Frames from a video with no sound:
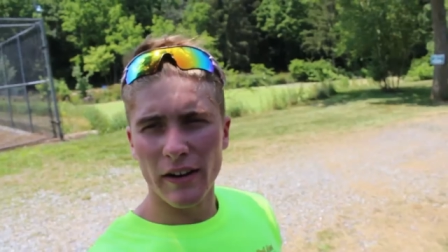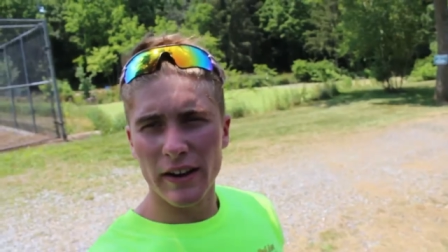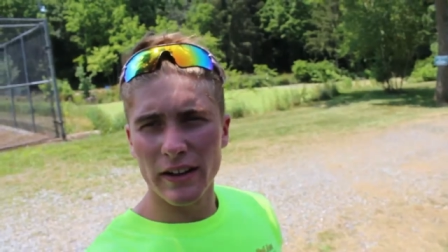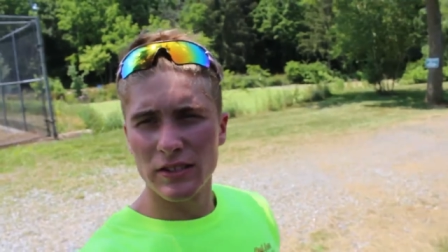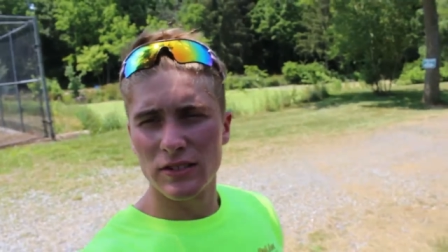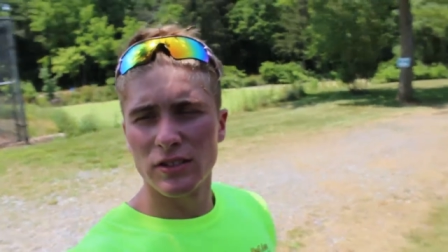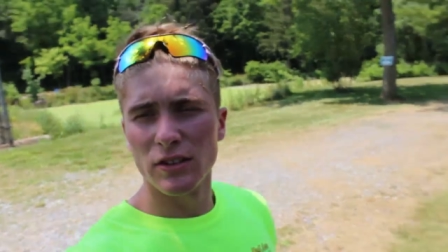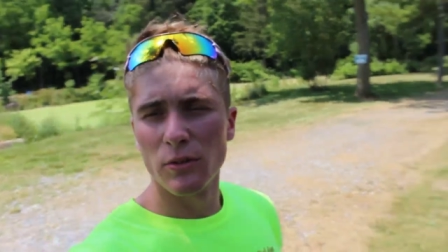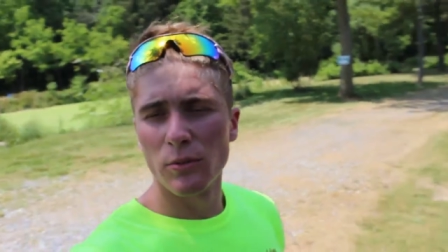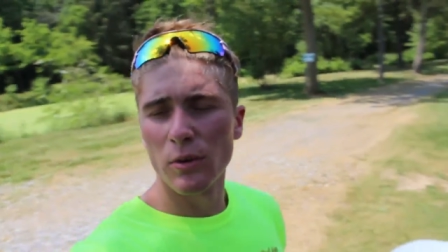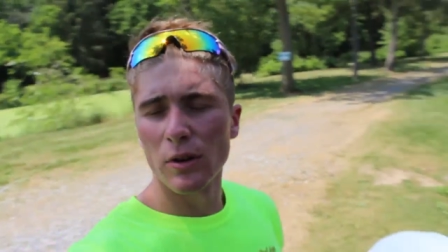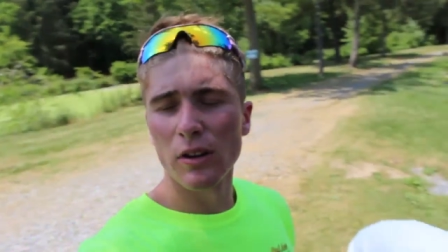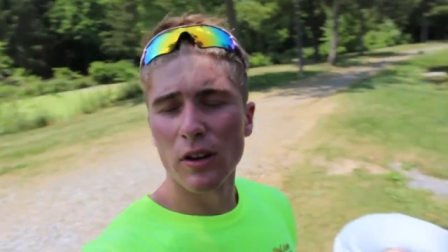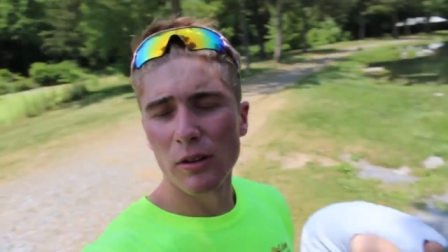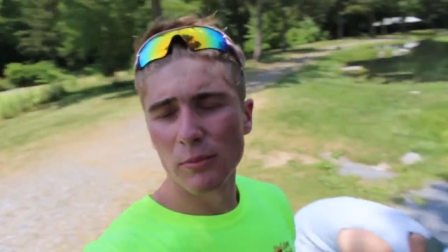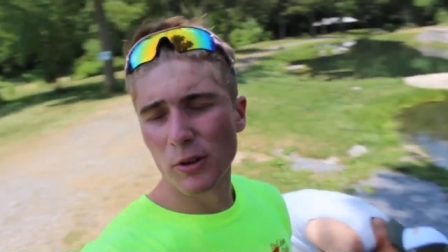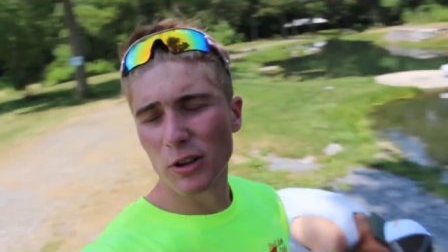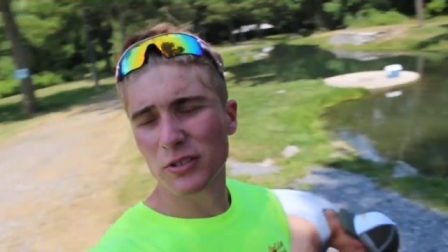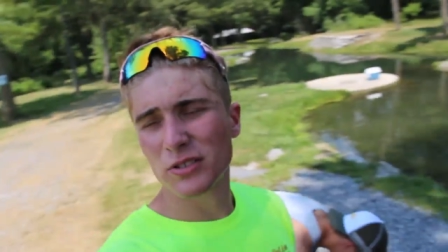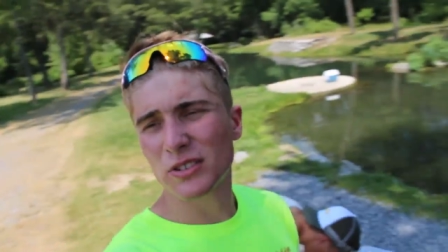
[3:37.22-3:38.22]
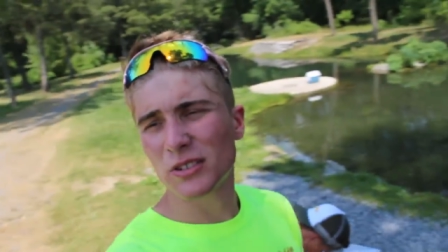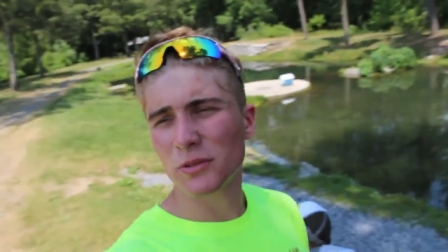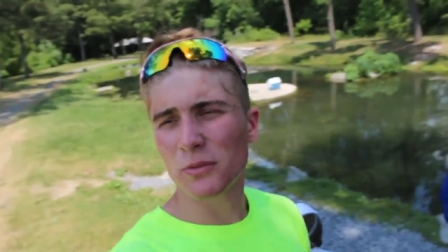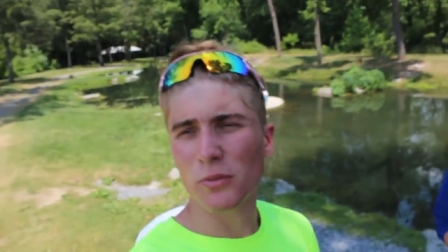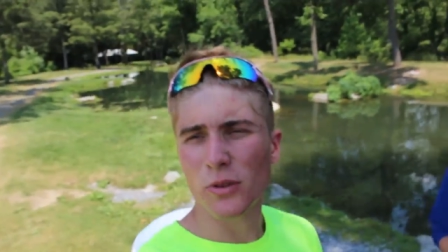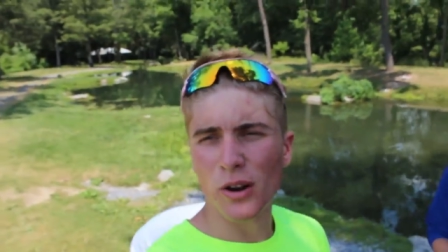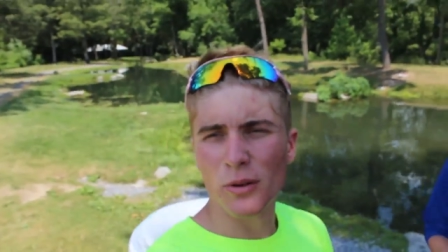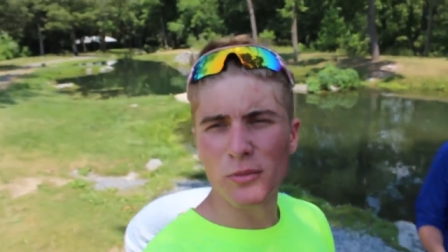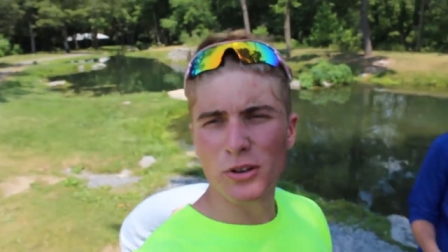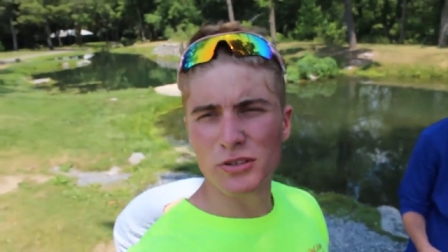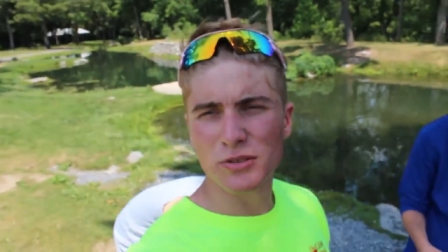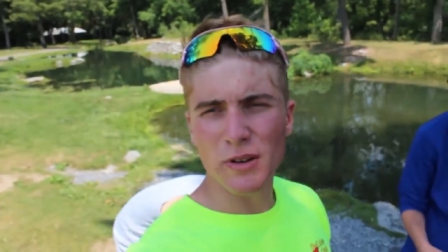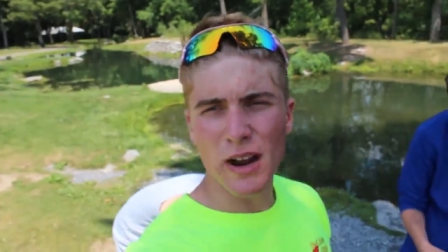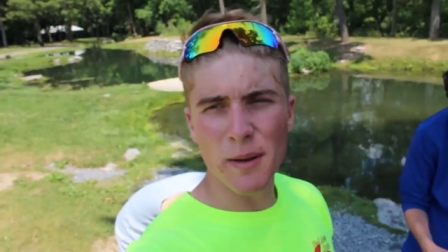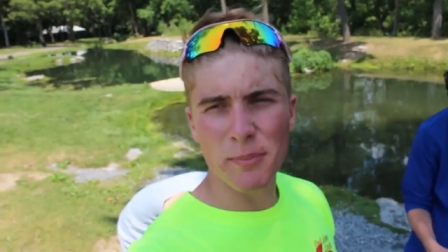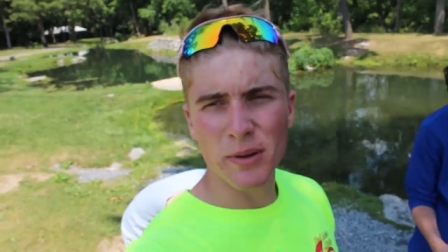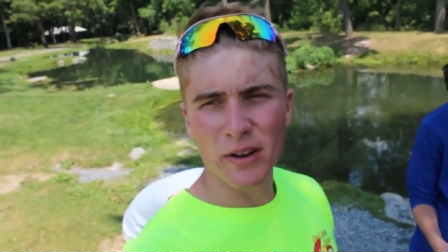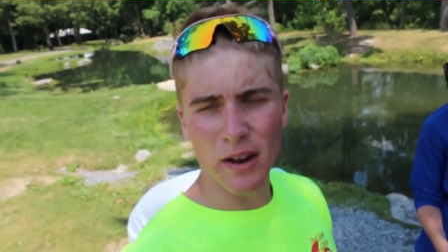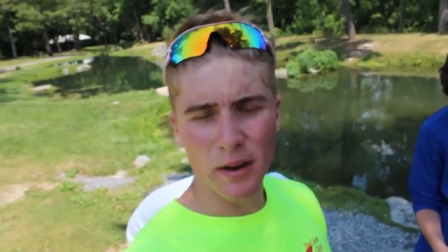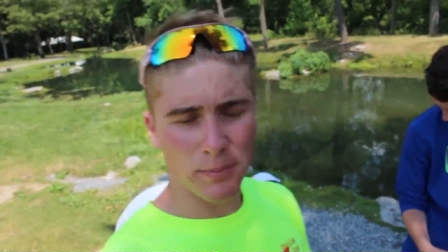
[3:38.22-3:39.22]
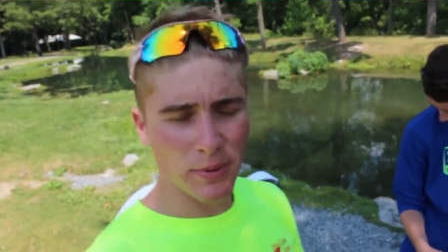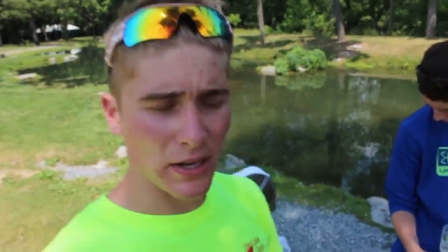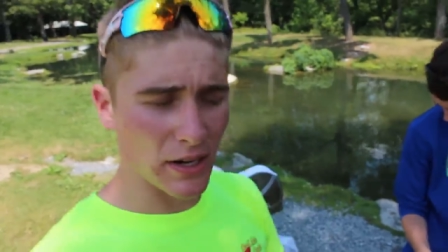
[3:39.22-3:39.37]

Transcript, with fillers: right, so we're almost wrapping up